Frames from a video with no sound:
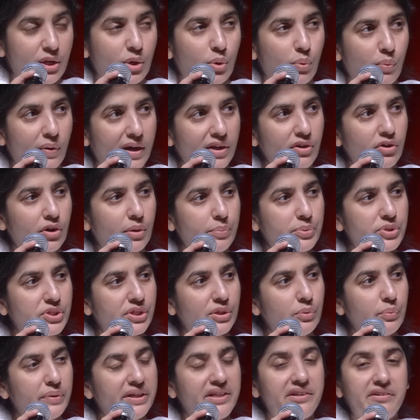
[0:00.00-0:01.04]
One
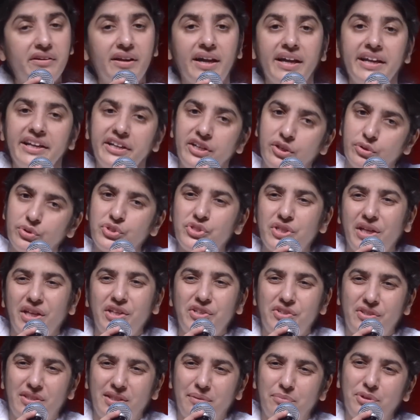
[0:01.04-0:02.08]
option, we tried to
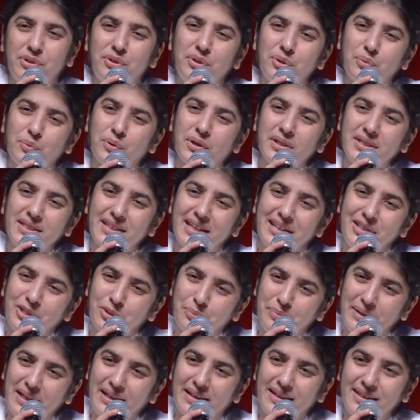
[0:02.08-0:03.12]
change them. You know what? Can you
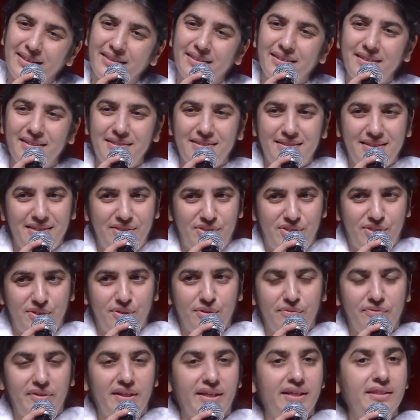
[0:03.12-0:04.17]
be like this instead
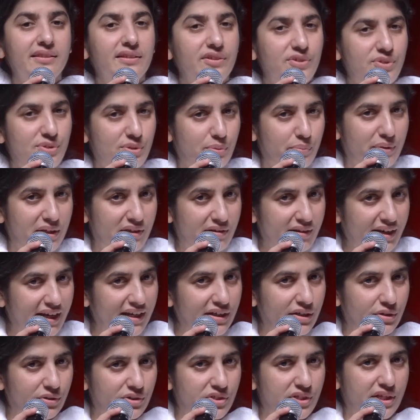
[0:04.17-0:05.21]
of like this? So we
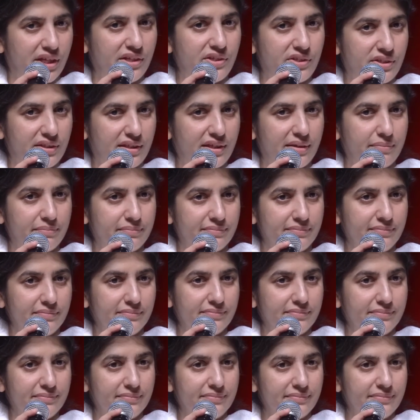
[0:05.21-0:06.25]
tried to change them.
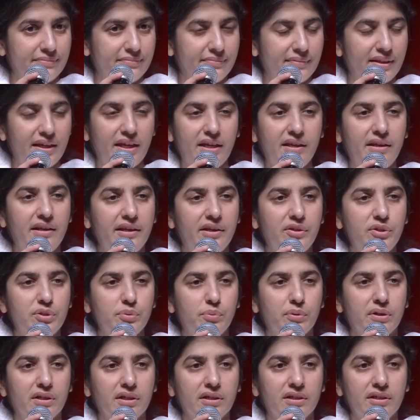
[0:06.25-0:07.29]
It didn't
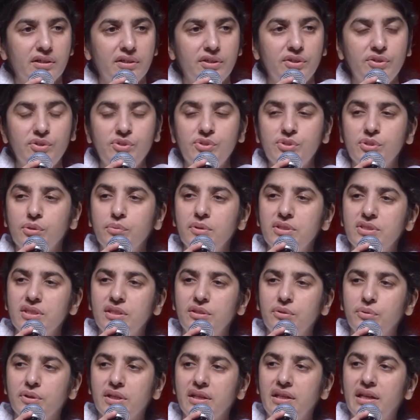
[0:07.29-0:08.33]
work. So we
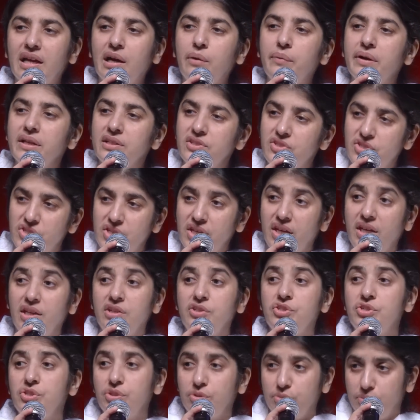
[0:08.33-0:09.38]
said, okay, now I
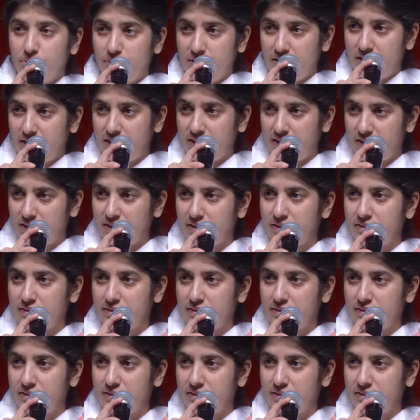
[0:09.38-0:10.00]
change you only.